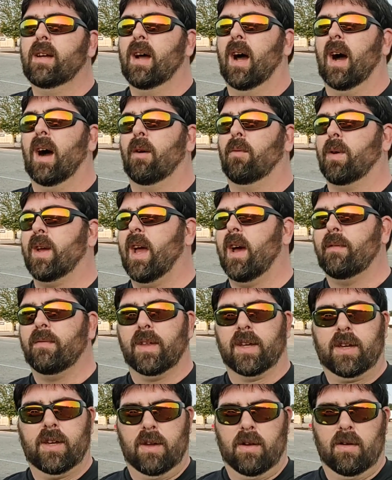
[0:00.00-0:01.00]
Uh, we have
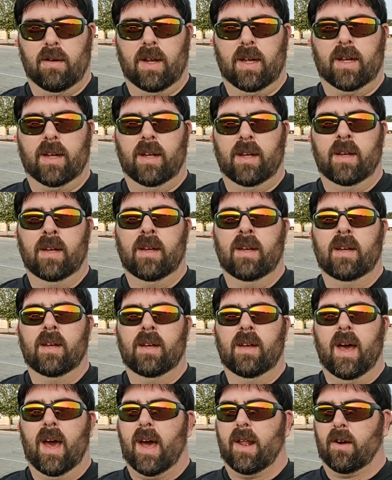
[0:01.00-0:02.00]
the Keurig
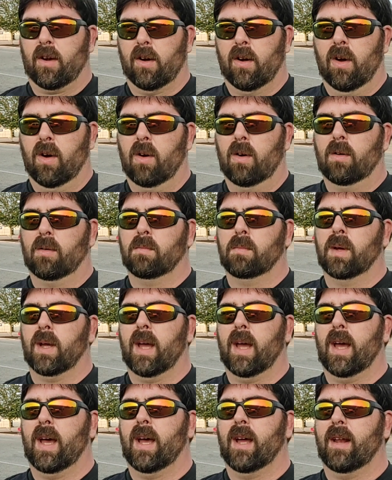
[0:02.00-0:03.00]
at our home
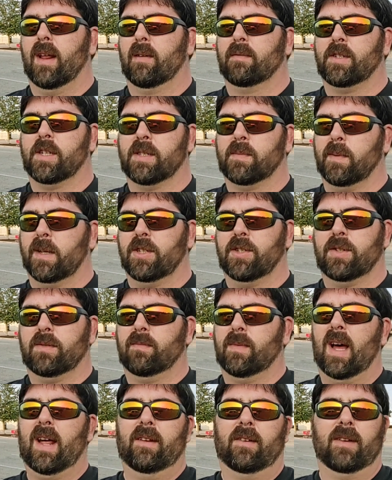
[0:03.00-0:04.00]
and I've just been,
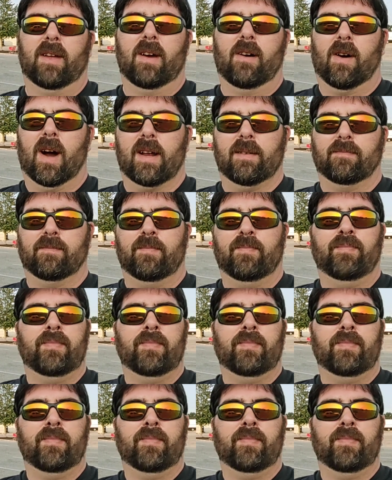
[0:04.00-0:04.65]
I don't know, I